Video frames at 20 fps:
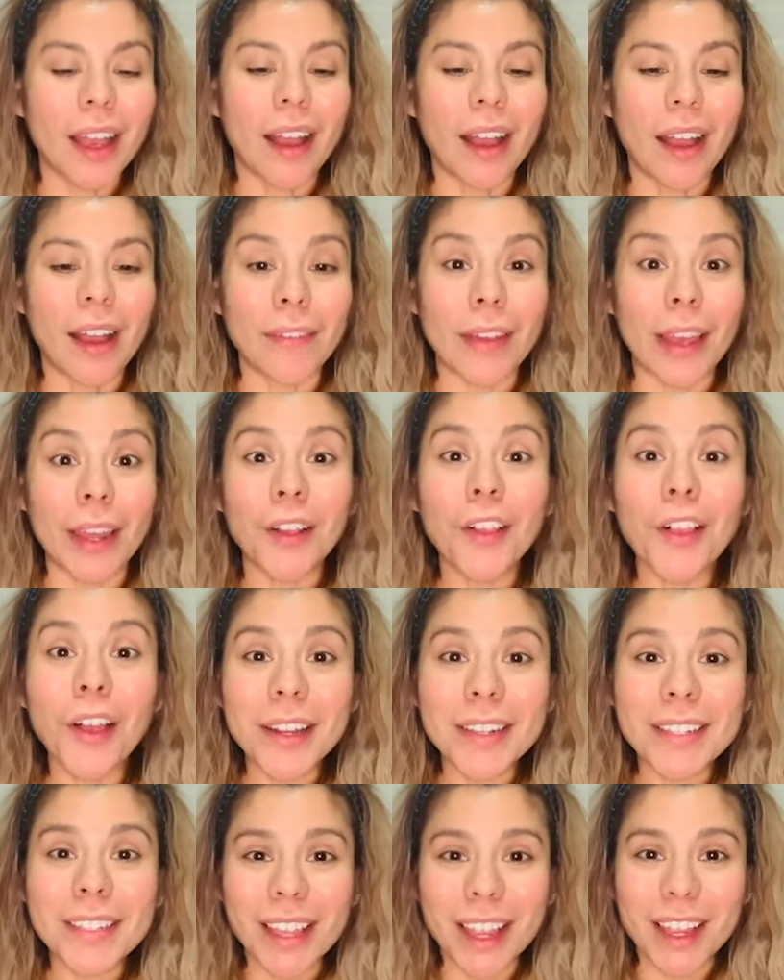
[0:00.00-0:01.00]
I've had a
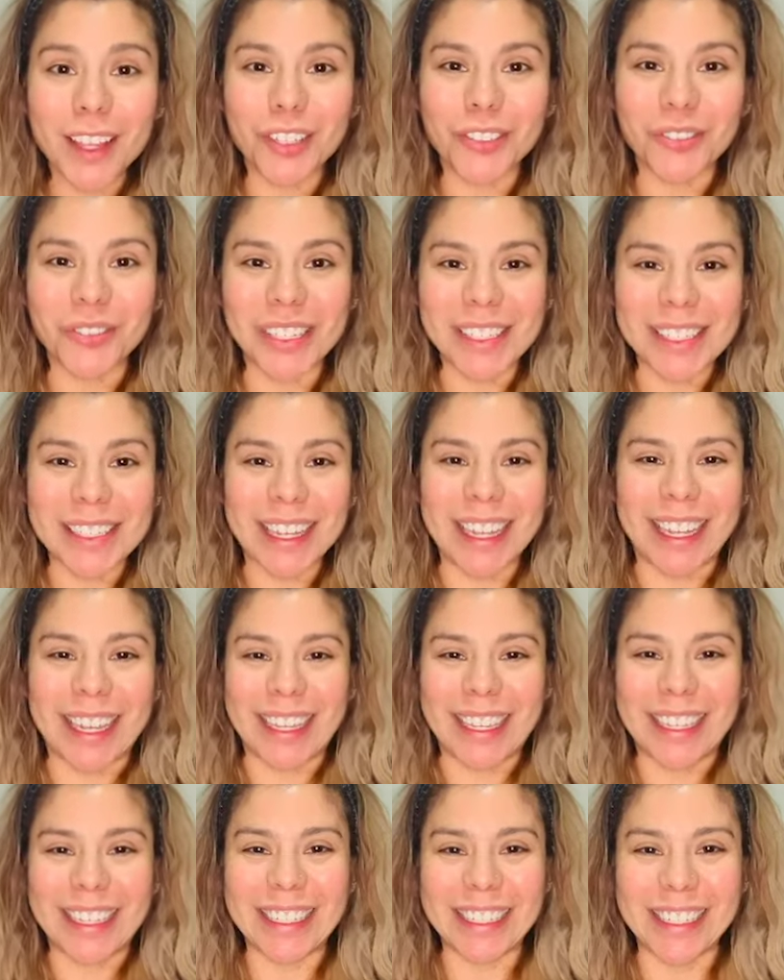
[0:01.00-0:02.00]
lot of scalar work
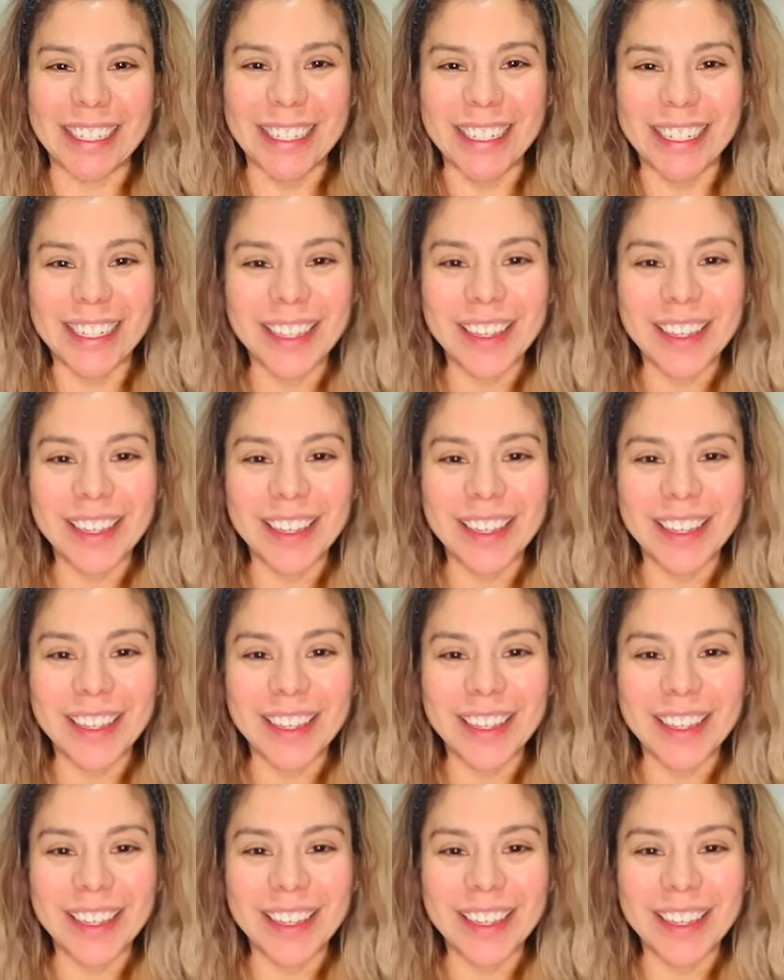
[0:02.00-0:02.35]
done,